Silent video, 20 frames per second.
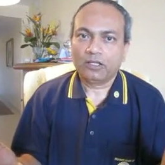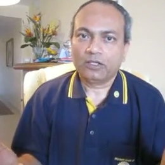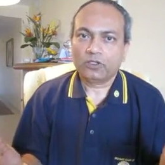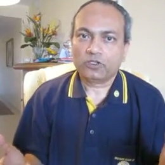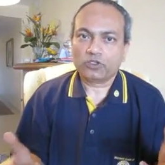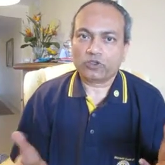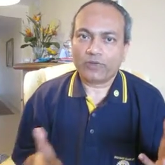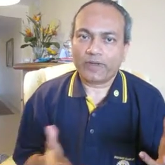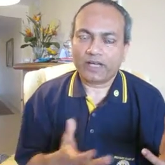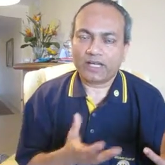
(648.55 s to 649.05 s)

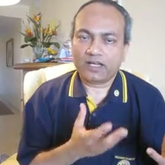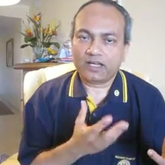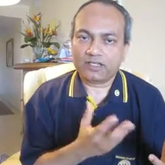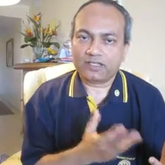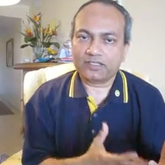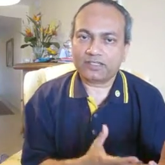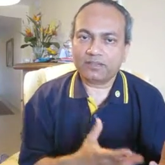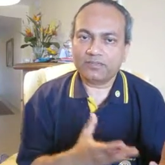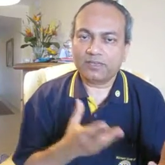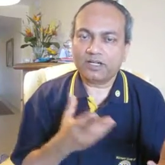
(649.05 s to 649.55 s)
So when a
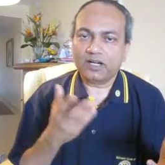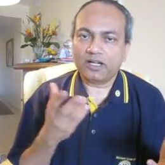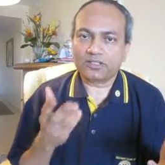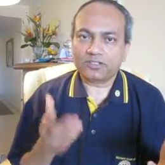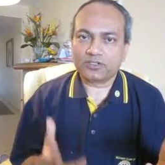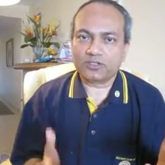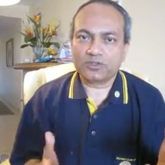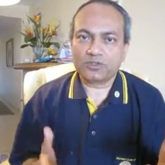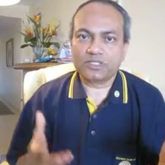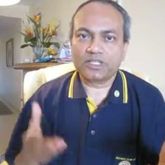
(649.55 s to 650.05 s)
customer
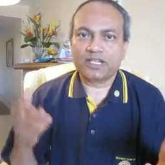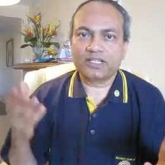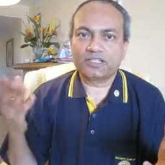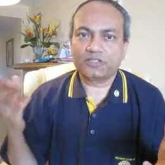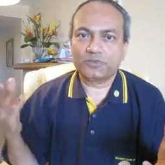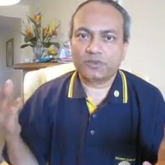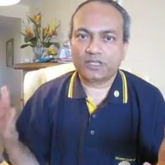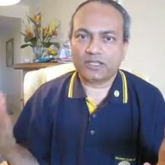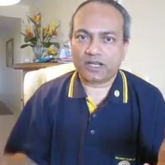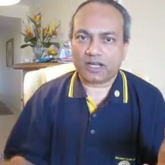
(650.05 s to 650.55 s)
associates
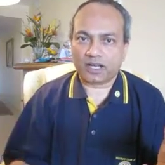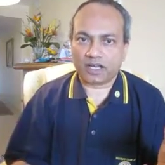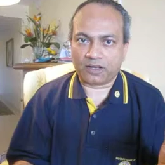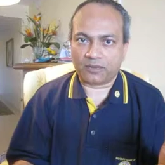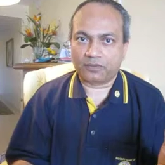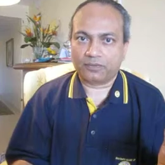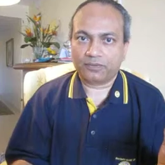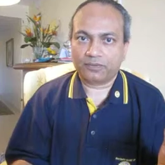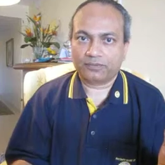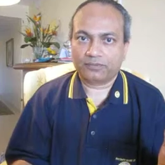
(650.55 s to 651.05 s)
with
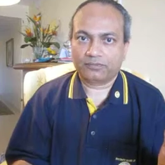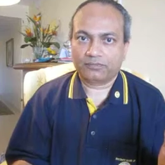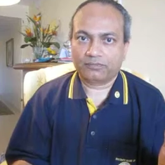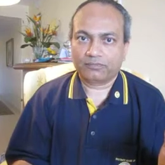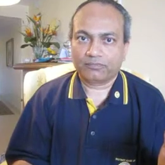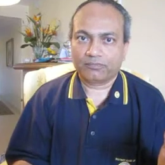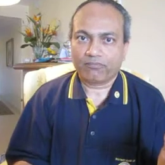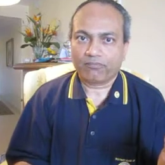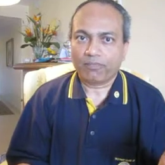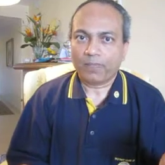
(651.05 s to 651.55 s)
account,
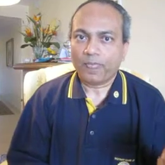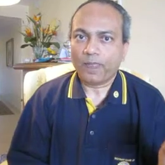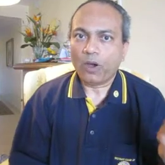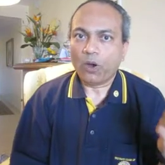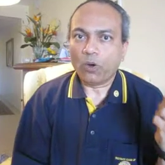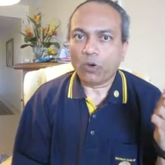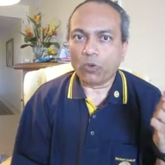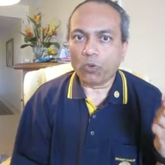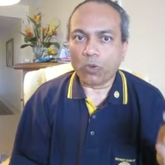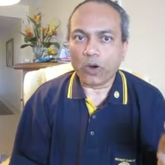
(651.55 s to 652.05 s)

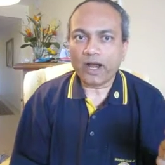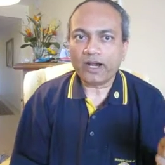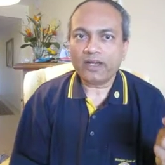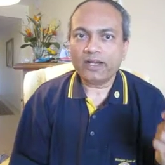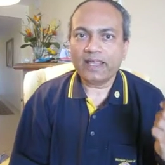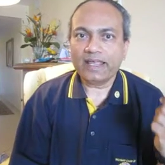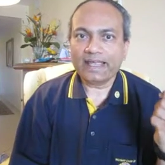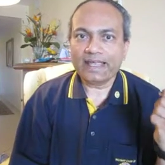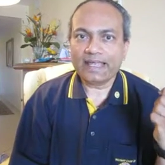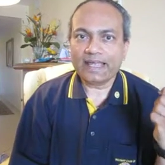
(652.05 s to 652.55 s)

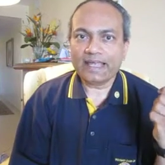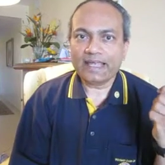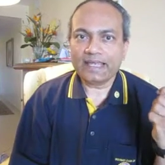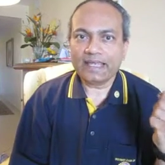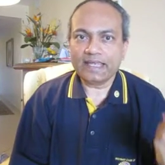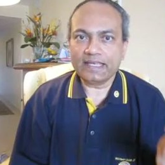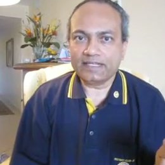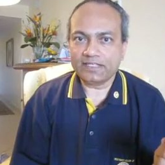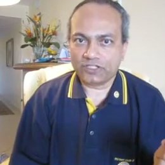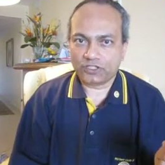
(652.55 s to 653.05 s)
one
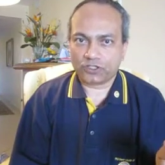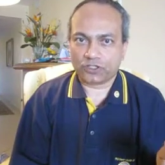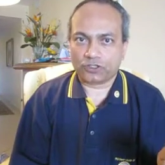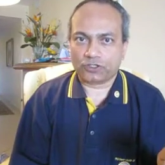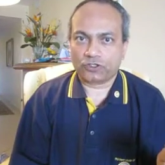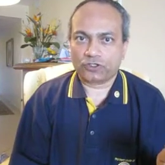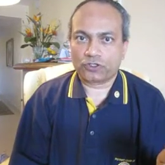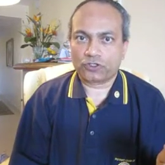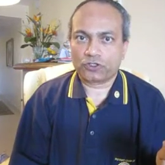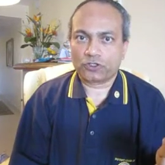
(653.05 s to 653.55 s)

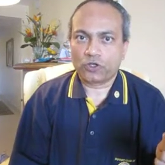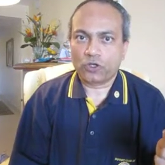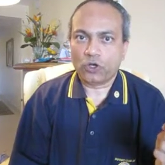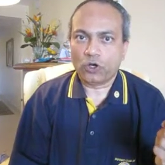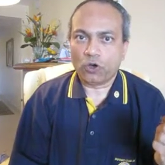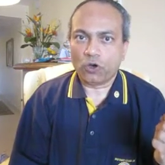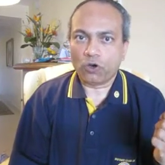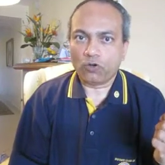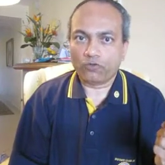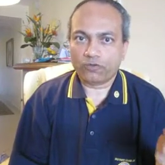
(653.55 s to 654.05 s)
instance
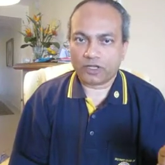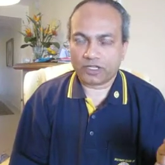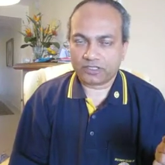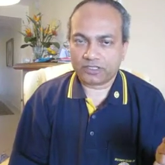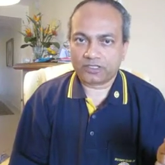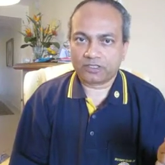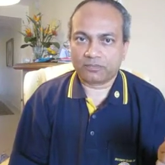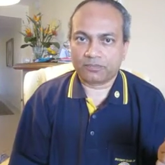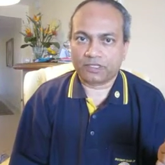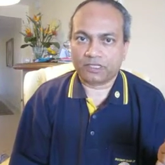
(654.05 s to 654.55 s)
of
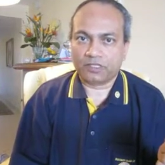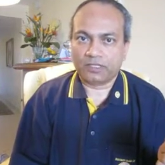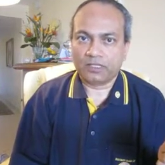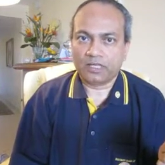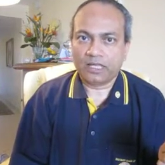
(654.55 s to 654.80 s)
customer